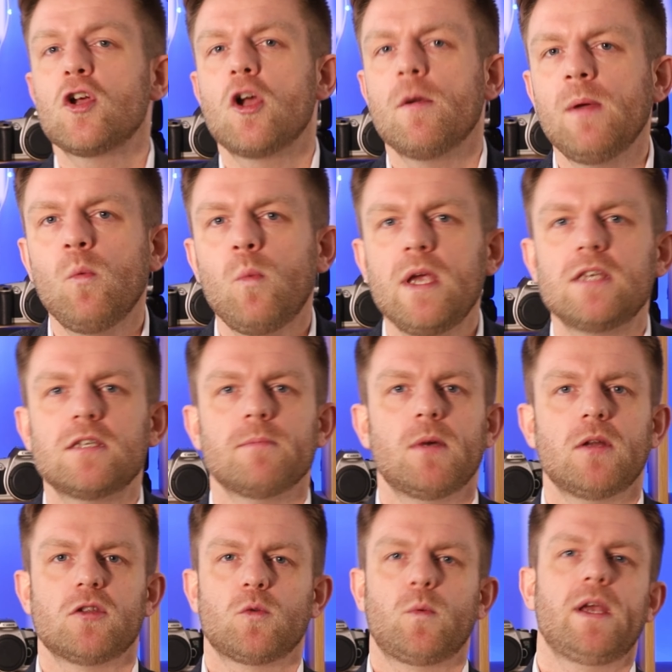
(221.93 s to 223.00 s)
the coming weeks and
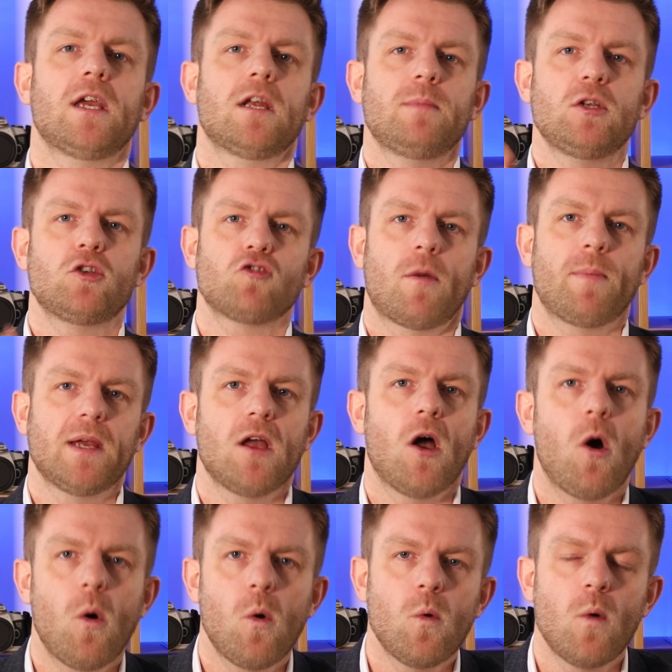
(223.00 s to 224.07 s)
months, we're going to be dropping a
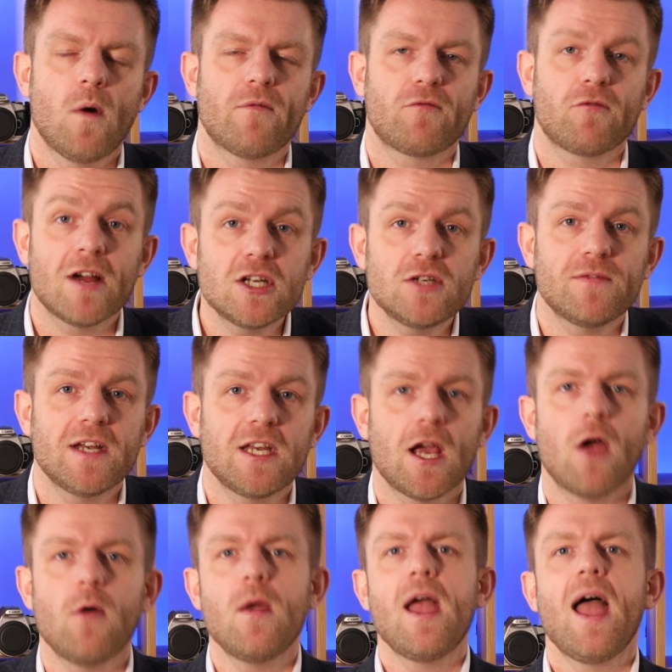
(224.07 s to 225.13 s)
whole fresh
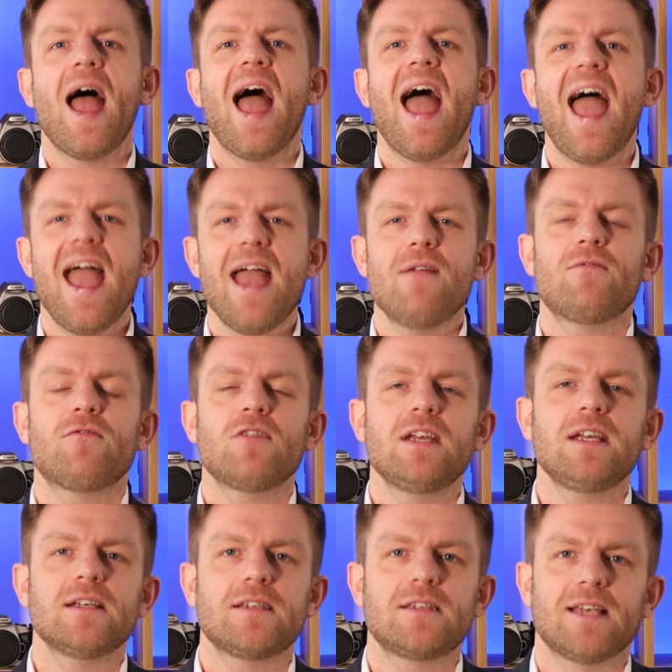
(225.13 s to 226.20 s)
video
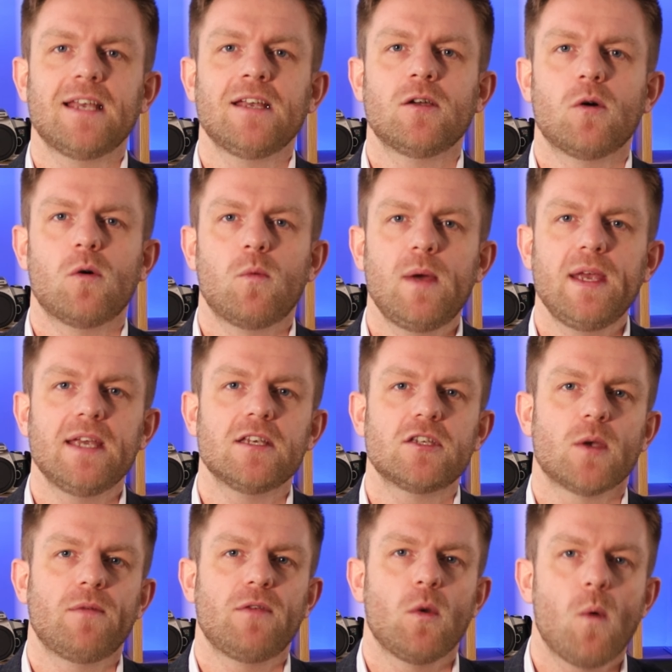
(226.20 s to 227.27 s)
every single week.
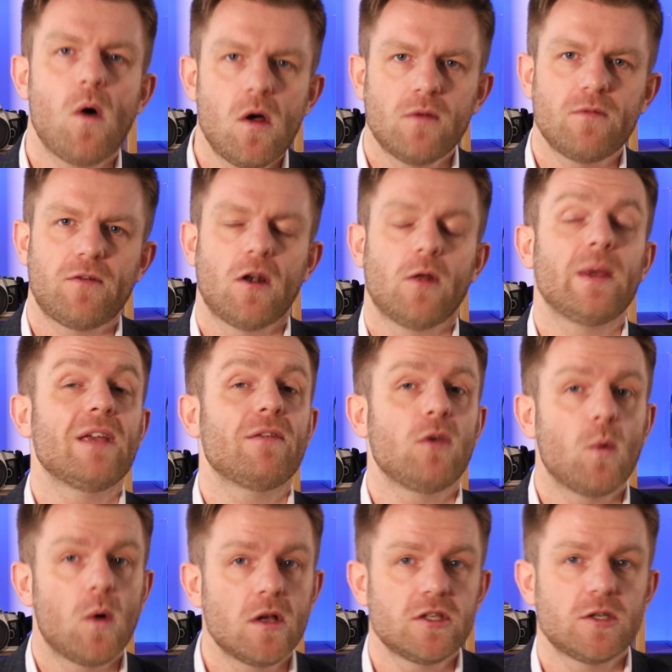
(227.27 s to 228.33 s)
So if you aren't following, if
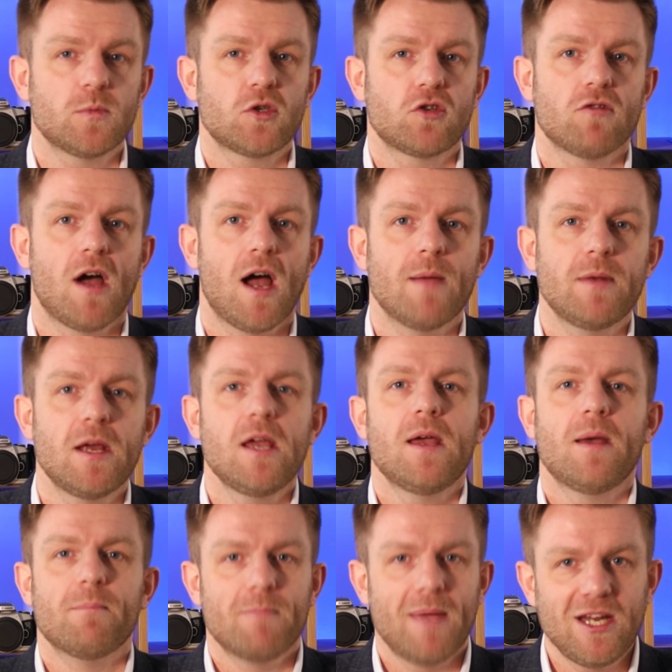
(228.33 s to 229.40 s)
you aren't subscribed,
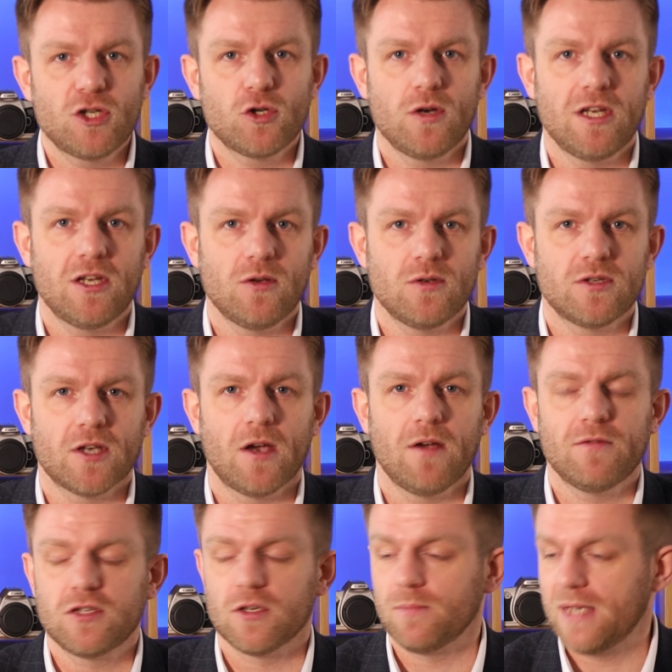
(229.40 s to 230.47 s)
make sure you do so
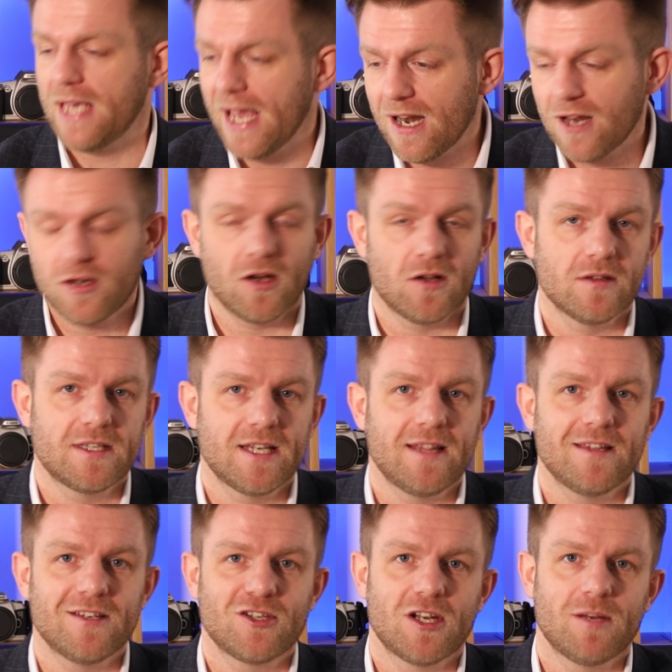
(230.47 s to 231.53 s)
for some killer
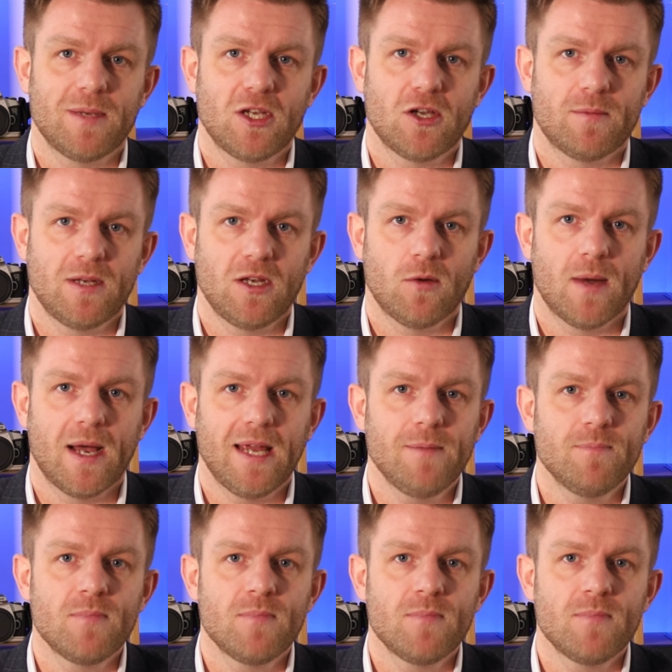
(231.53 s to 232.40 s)
content that's going to be coming your way.